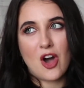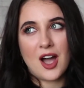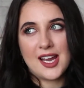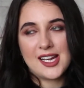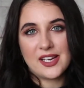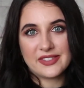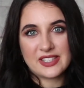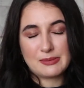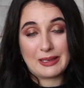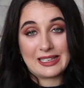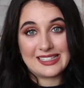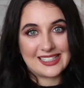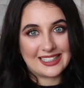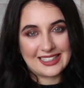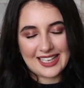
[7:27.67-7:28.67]
I love
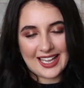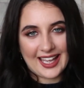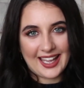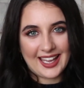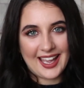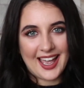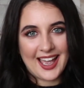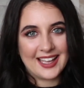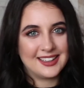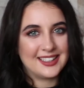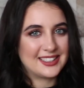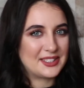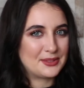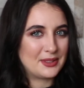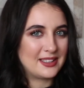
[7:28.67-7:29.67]
Space NK, and
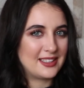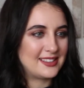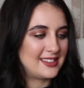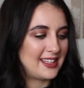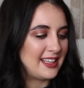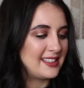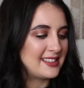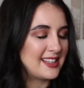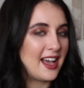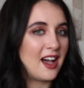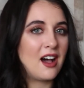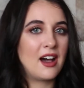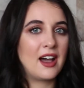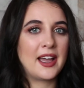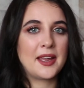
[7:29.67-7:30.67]
this is one of those things that
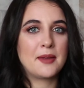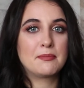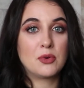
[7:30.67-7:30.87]
I